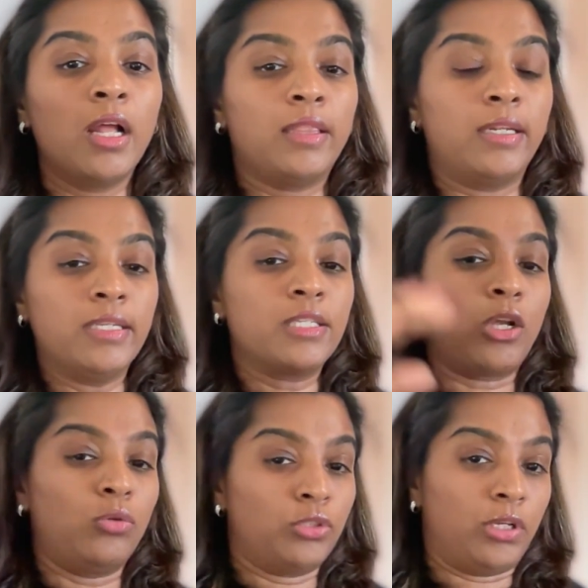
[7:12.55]
the
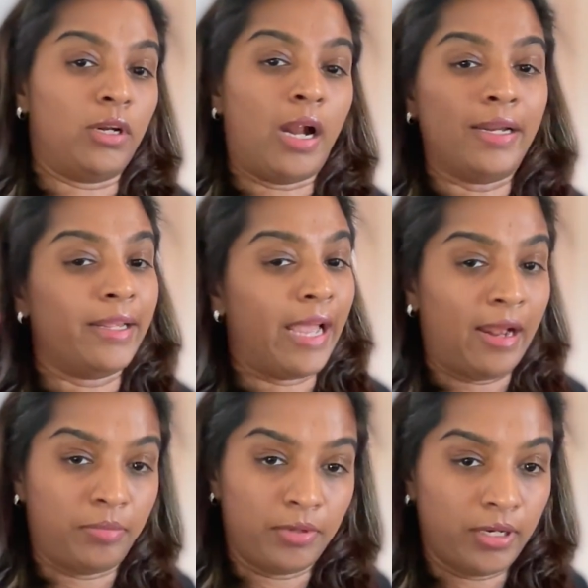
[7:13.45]
discounts are
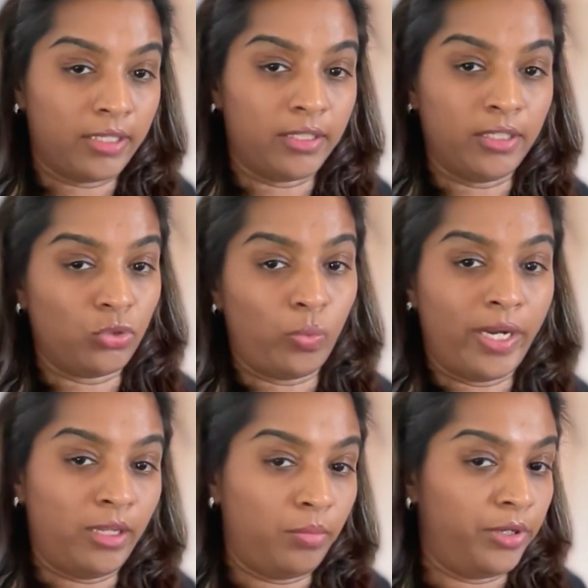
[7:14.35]
uncapped like there is no
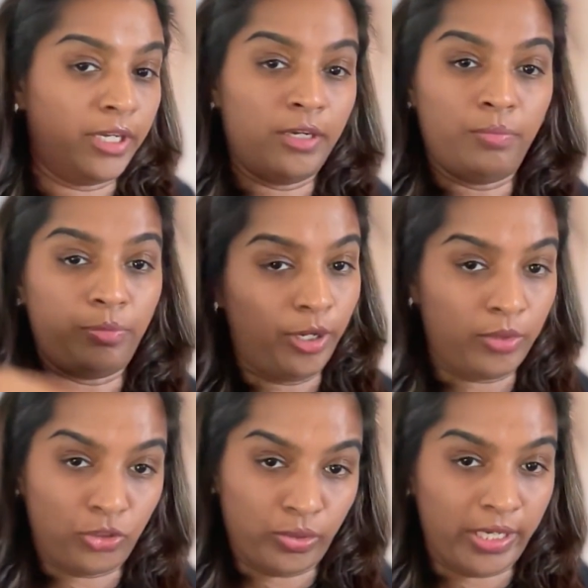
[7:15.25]
waiting period pretty
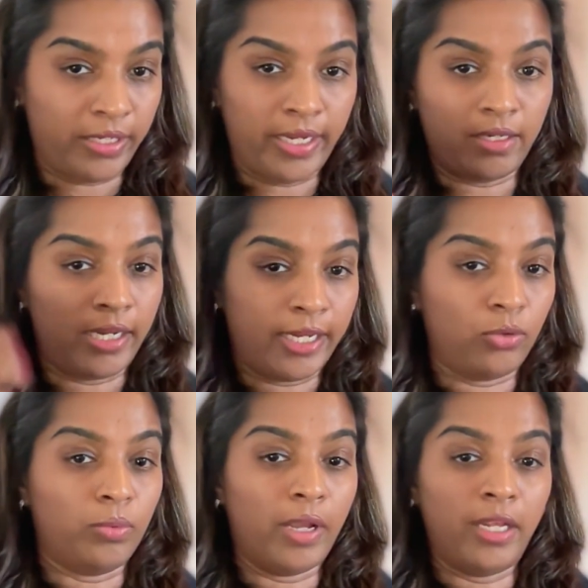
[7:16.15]
much you can get like you
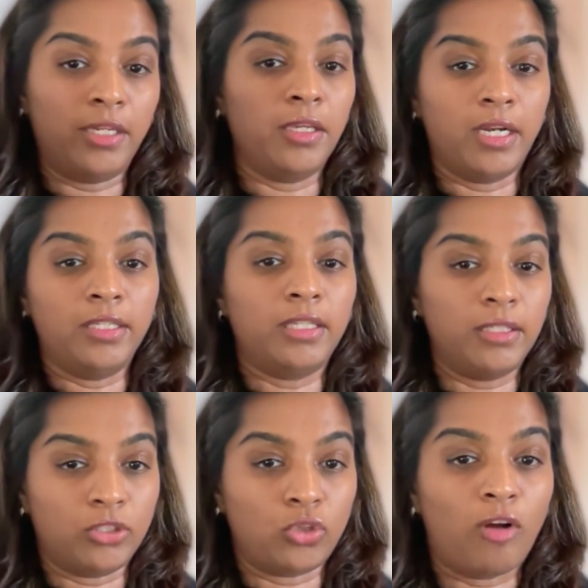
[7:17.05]
know any anything
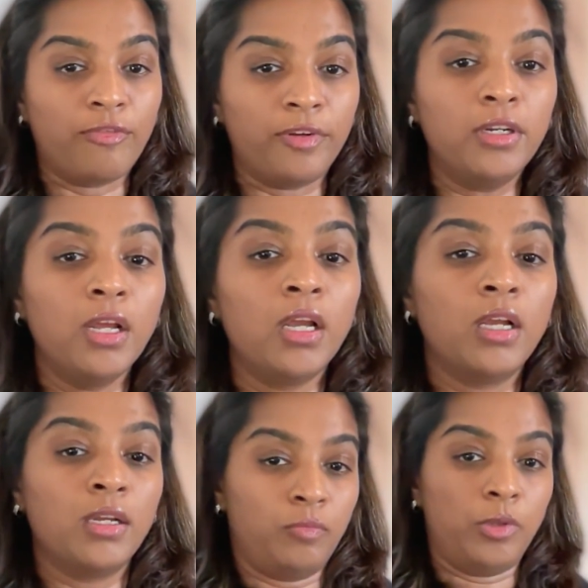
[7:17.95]
that's offered
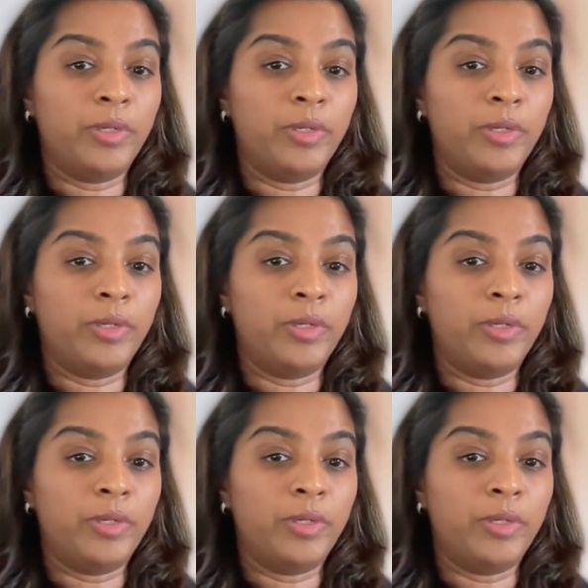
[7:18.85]
will be